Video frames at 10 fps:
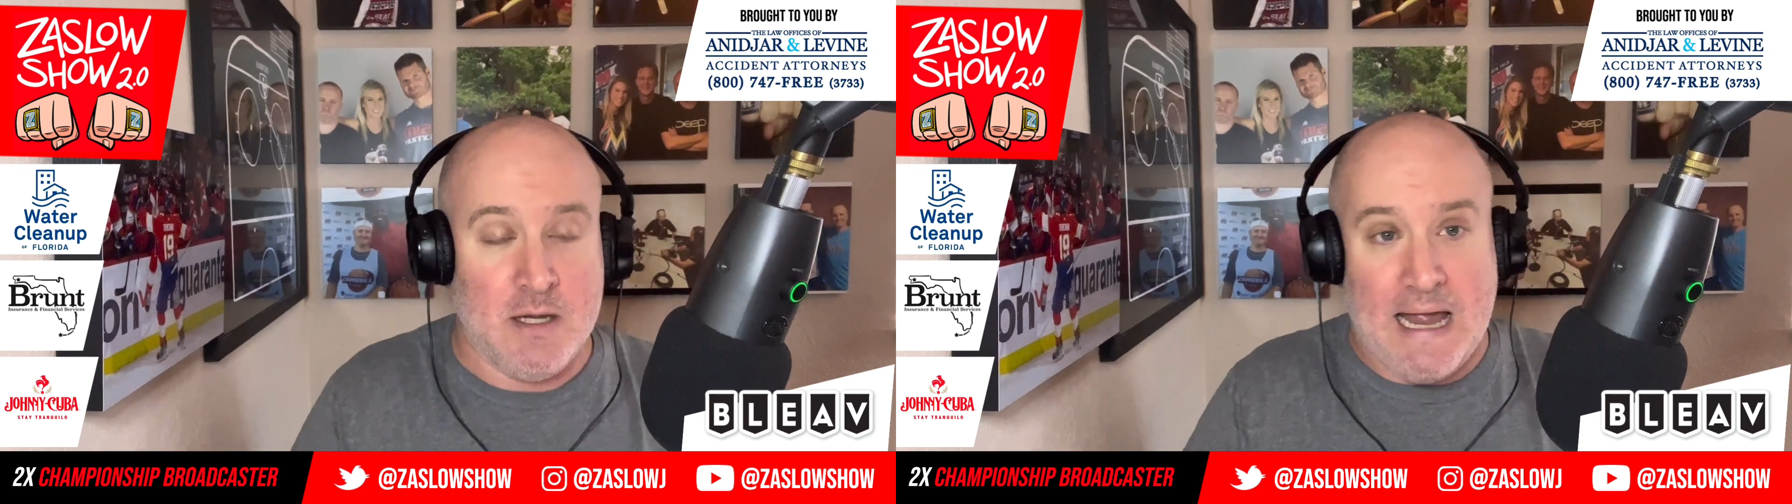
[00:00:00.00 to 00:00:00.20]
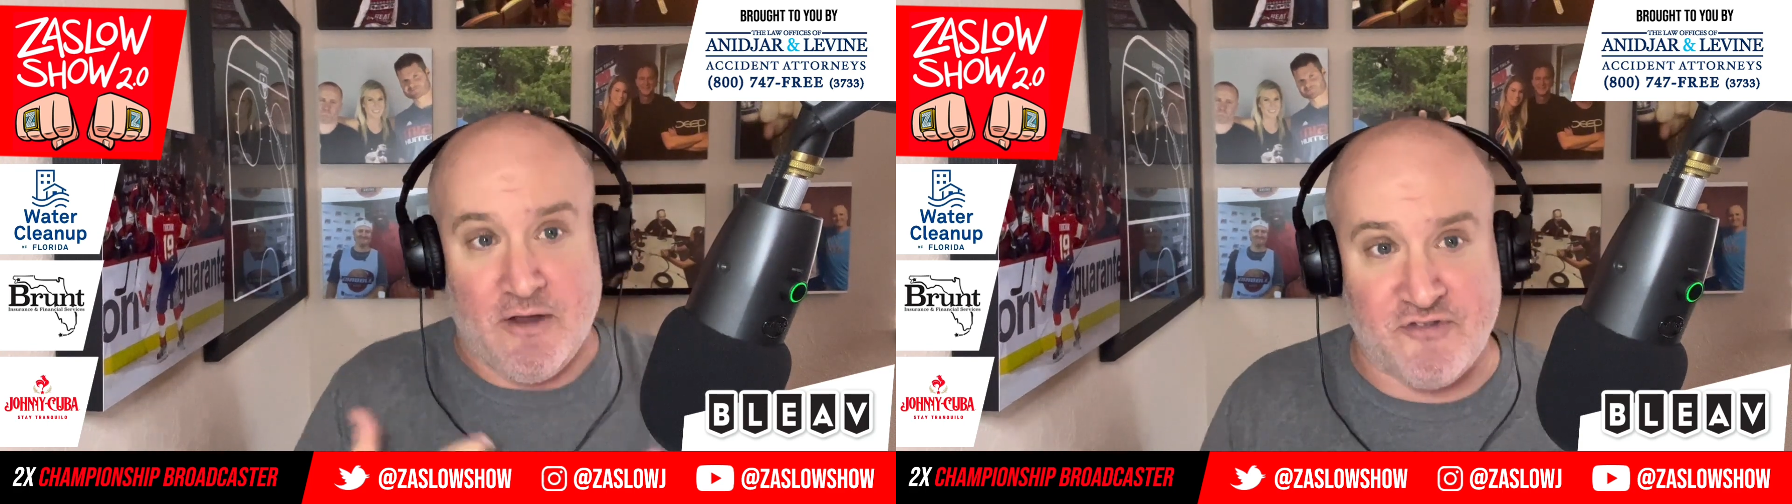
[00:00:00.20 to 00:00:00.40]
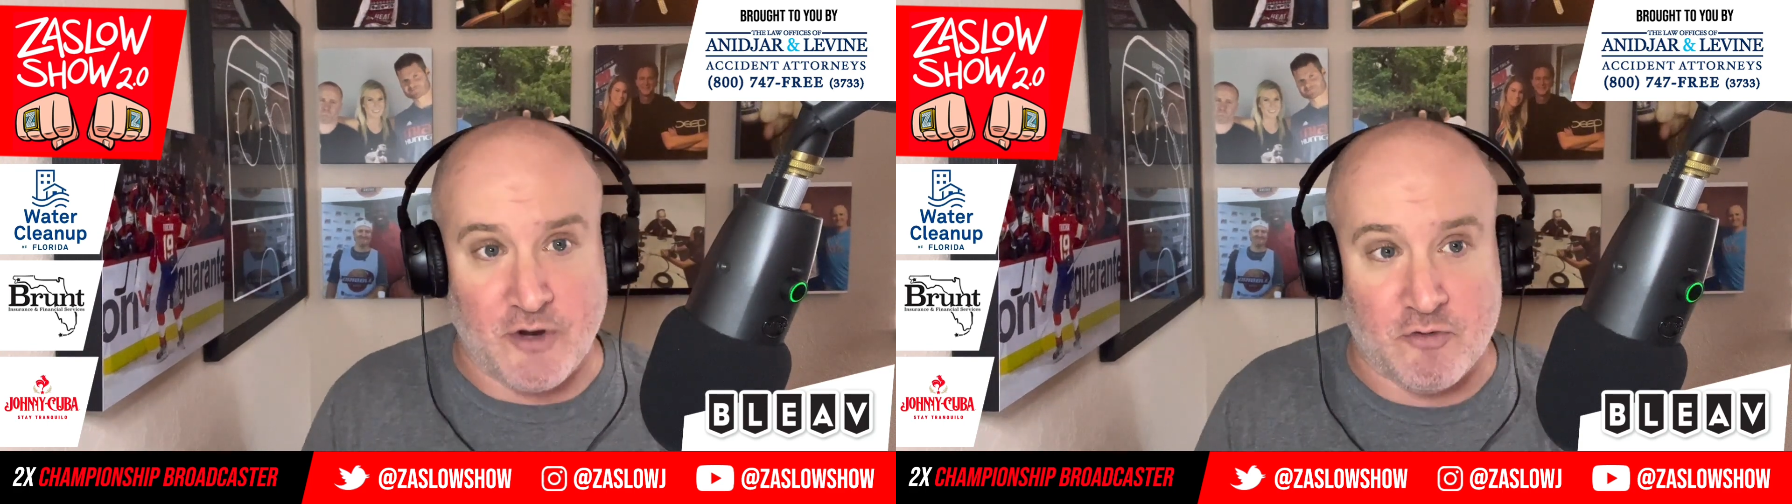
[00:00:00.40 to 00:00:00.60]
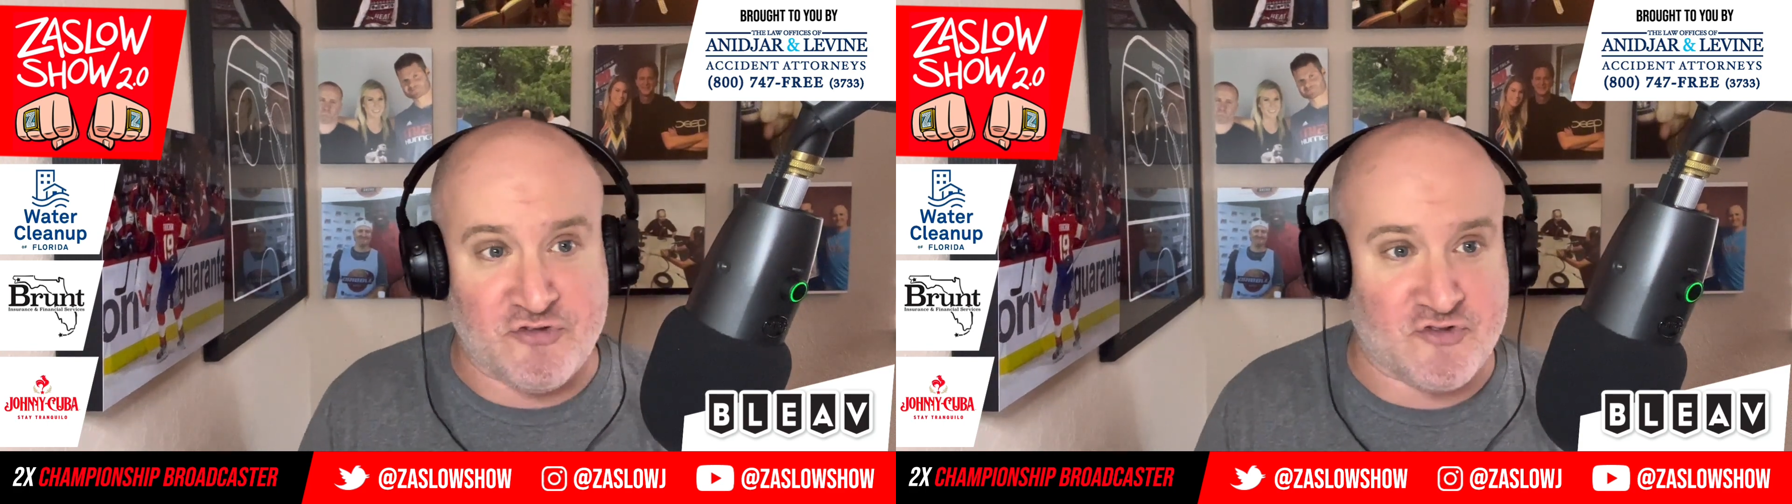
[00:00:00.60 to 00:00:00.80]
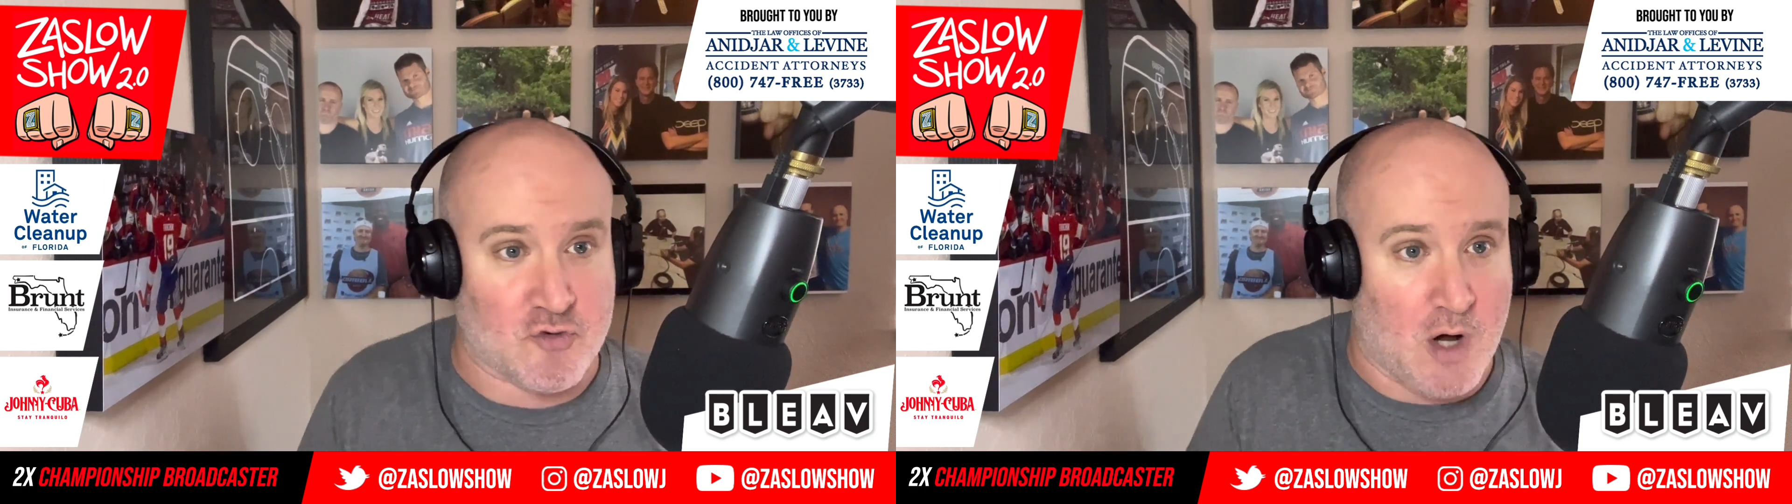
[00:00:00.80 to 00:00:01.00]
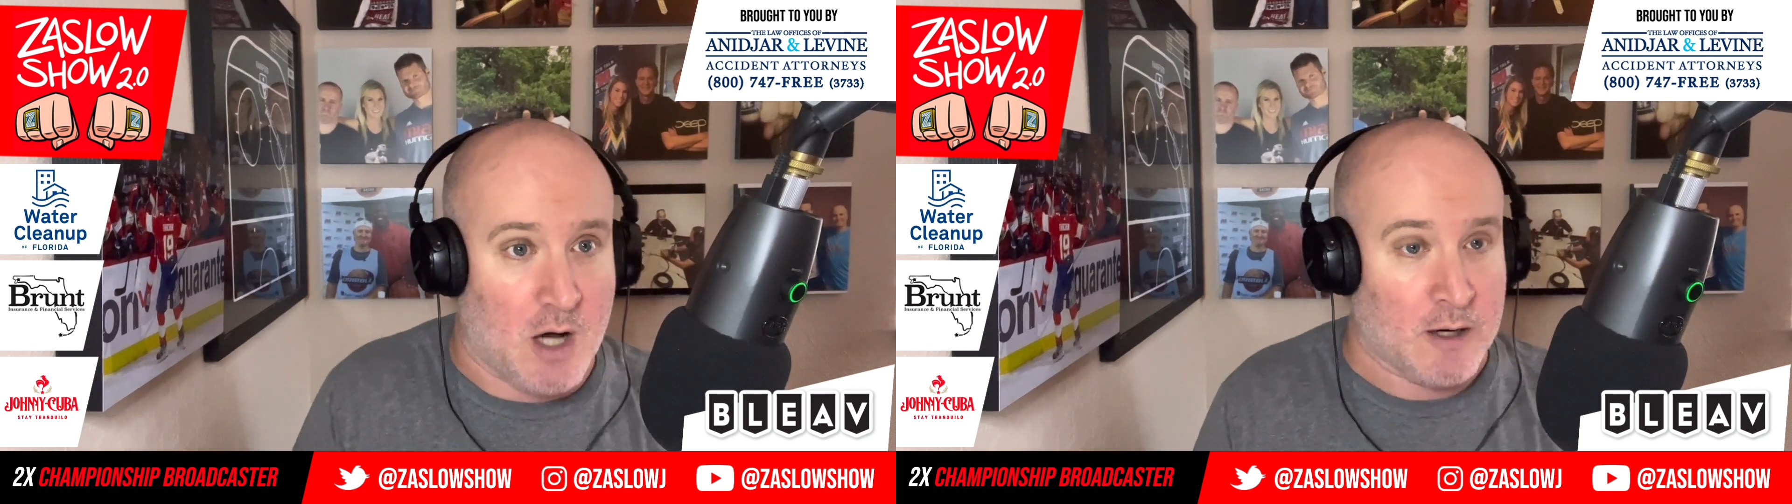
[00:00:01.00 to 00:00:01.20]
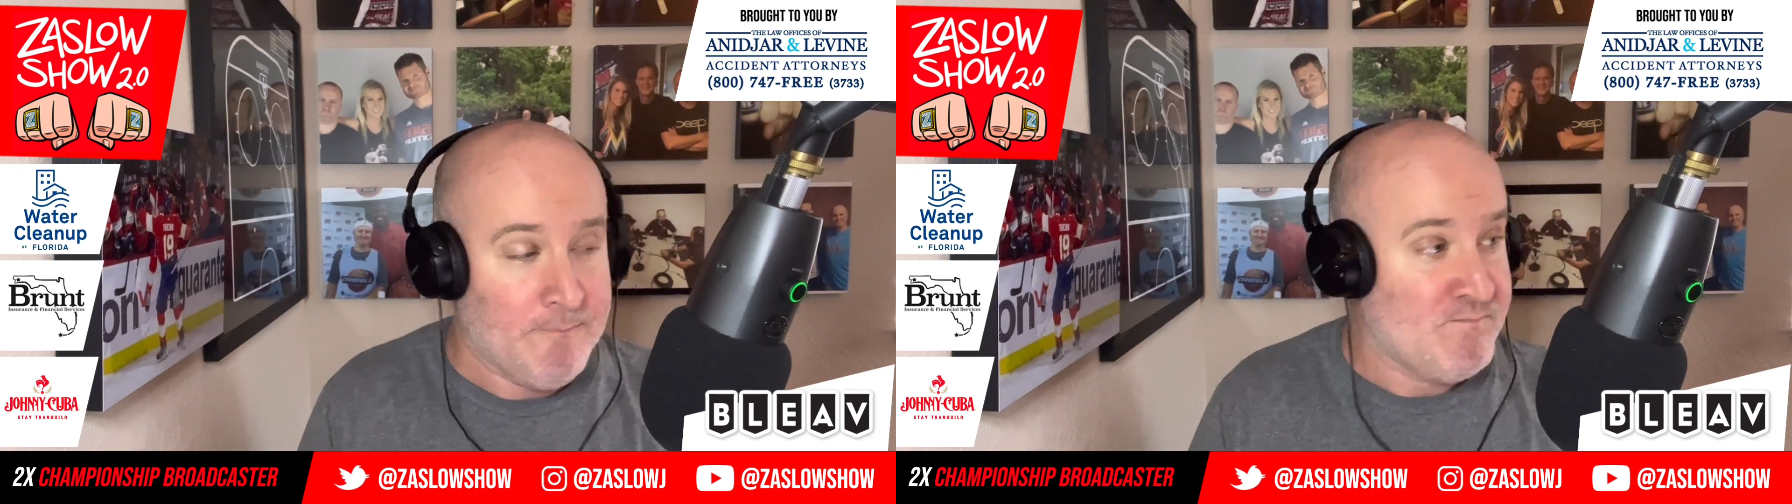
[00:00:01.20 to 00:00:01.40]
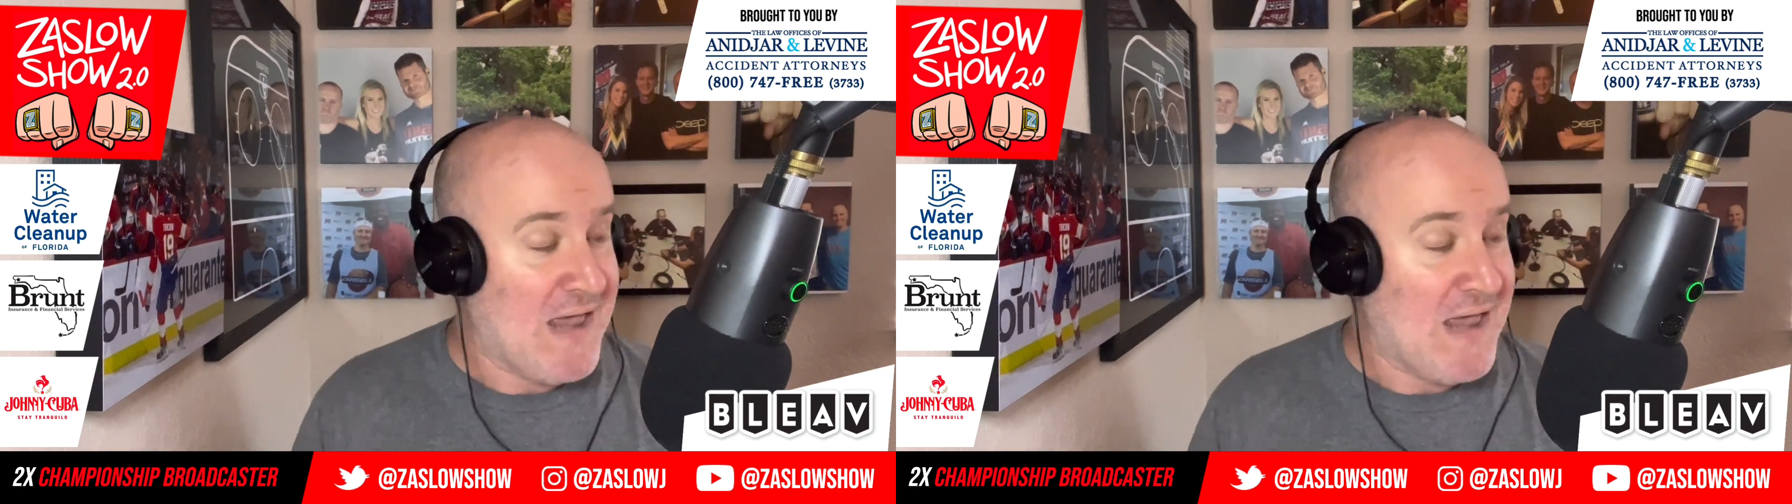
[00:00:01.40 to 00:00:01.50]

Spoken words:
and so strong,